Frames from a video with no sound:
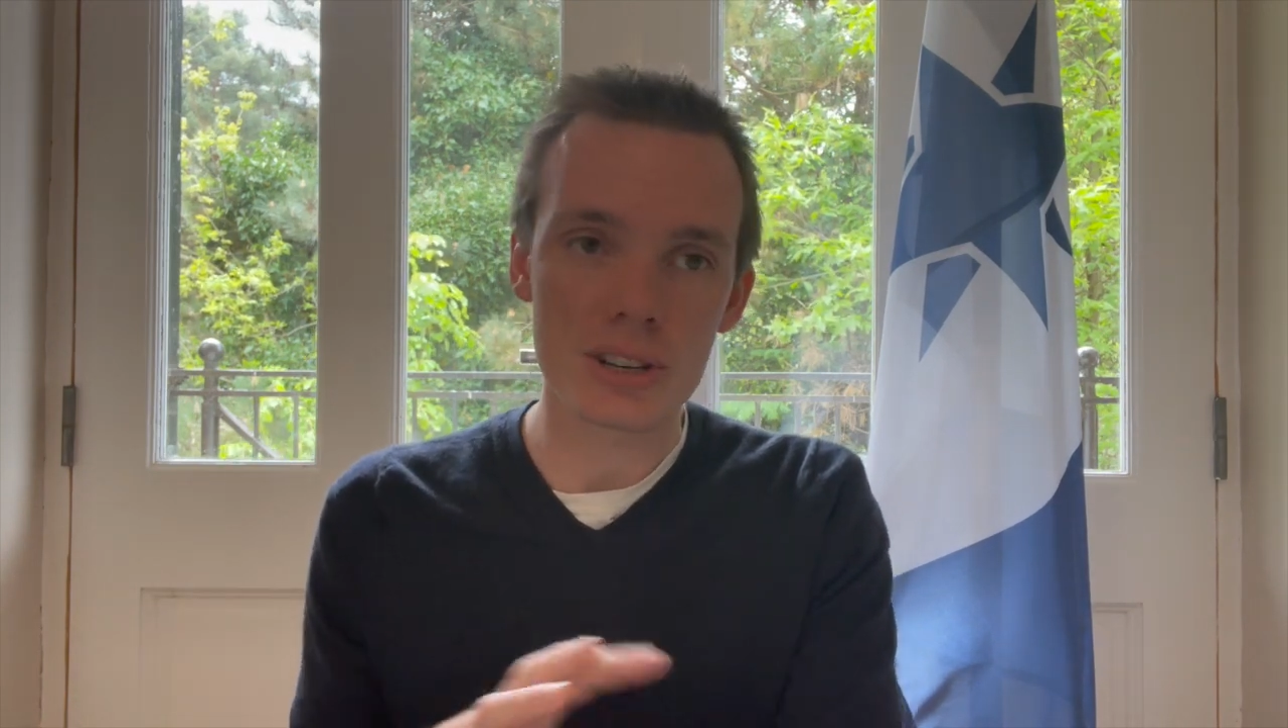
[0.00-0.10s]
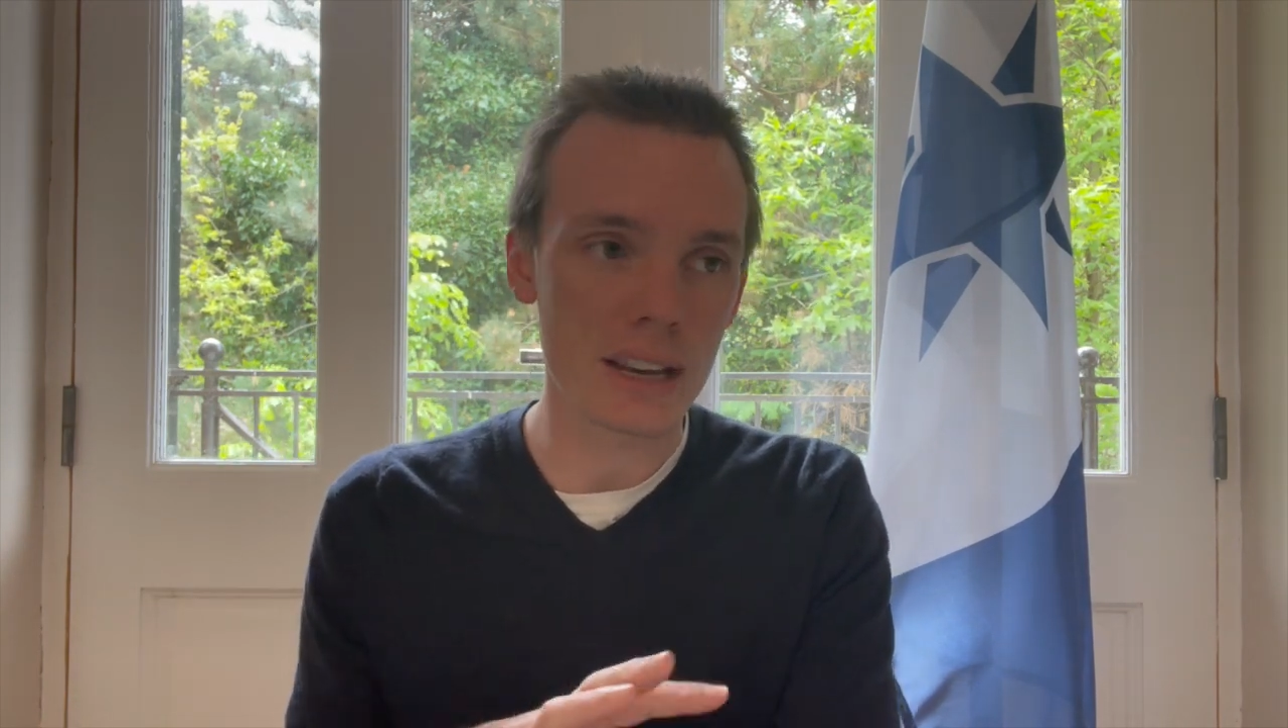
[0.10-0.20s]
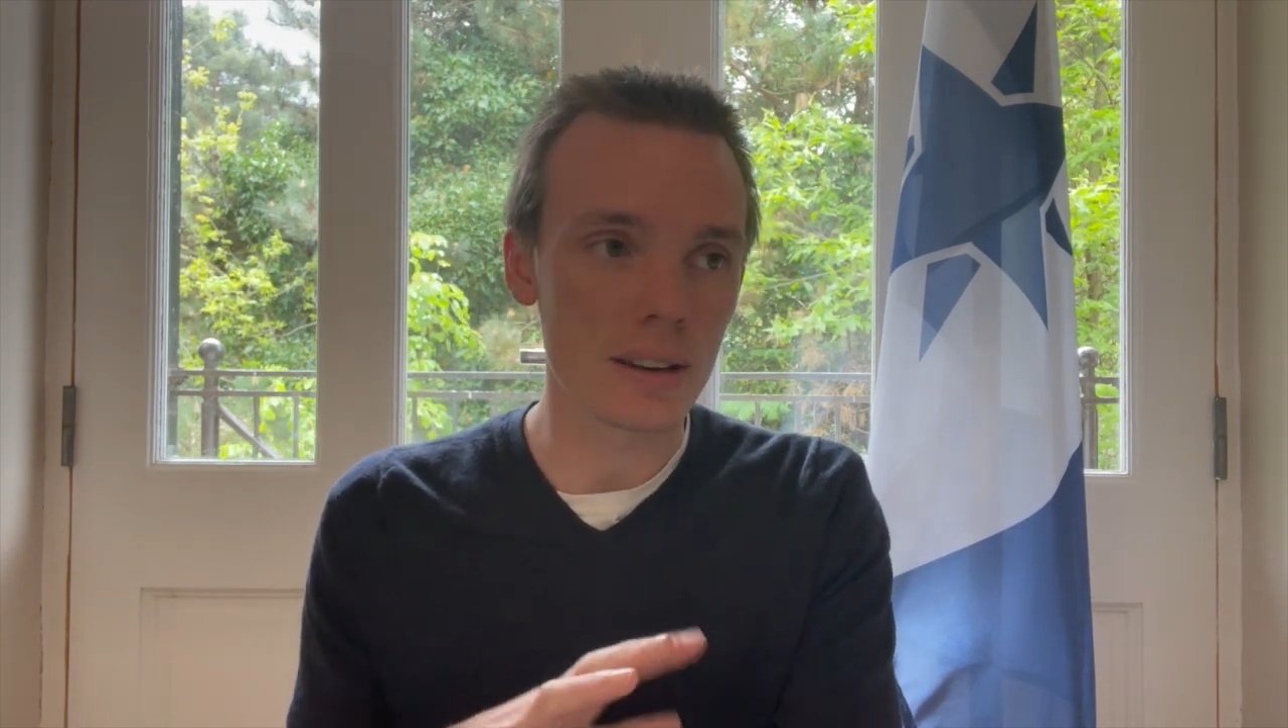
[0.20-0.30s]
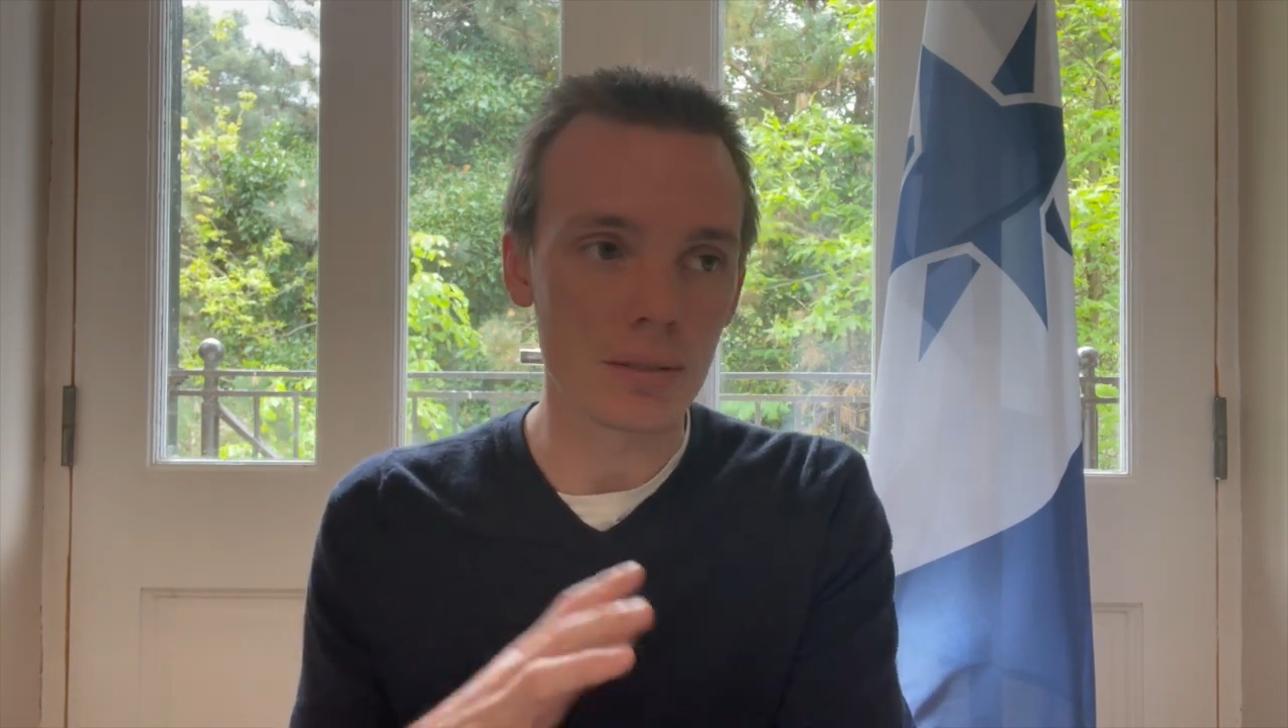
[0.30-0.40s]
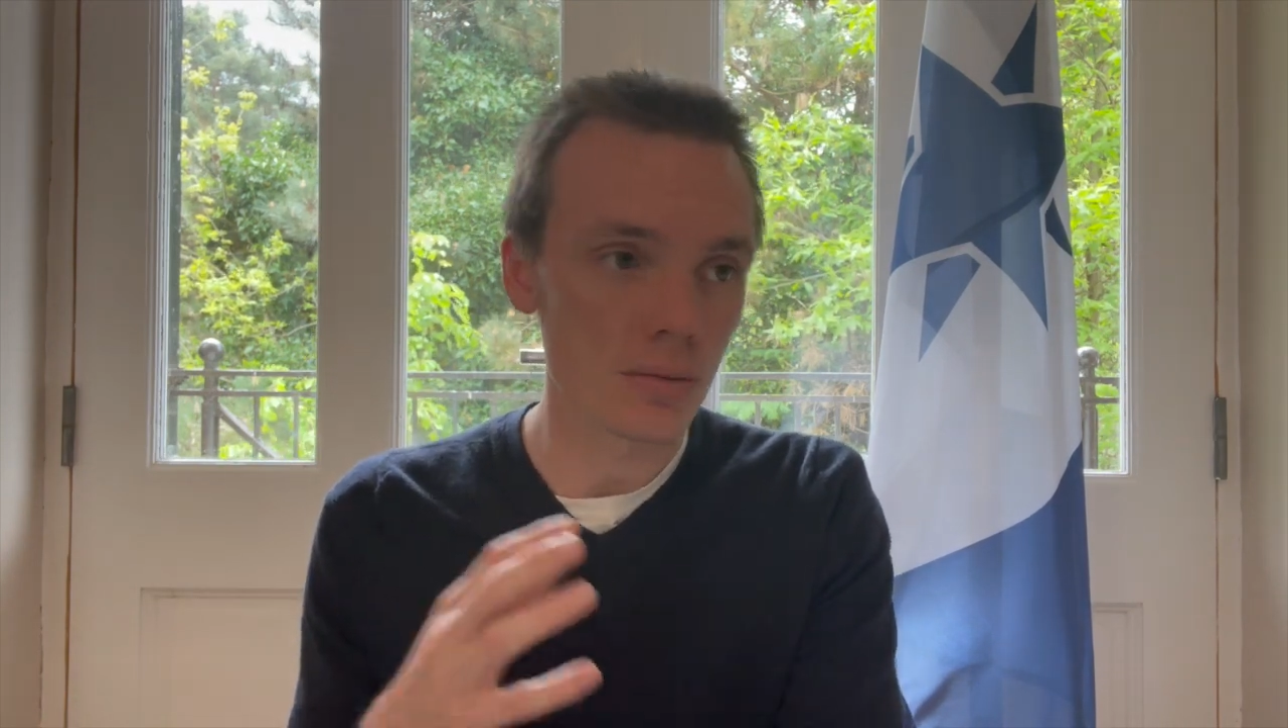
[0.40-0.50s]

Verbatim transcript: and